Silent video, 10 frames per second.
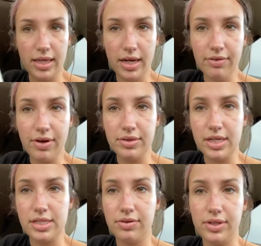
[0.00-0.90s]
then I found
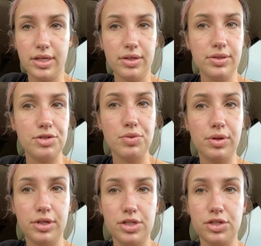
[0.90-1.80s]
these are really cute. These were
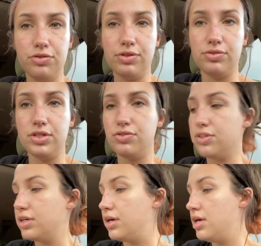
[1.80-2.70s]
only $2.50 for
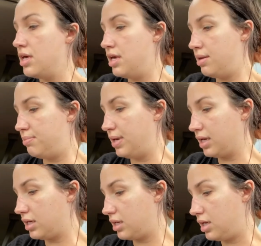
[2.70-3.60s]
the
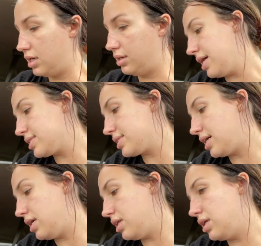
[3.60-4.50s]
Bic um,
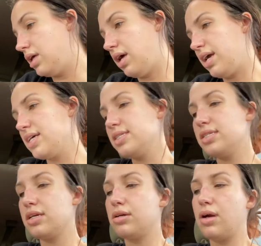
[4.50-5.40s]
pastel. I guess these
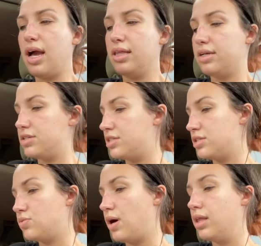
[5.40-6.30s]
are highlighters
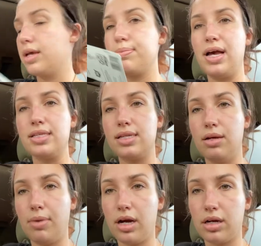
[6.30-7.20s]
as well, like pastel
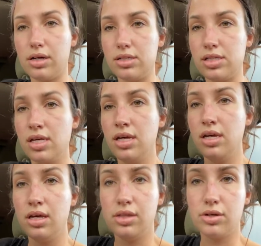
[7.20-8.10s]
markers.
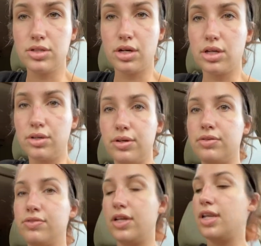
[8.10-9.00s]
Those are cute and fun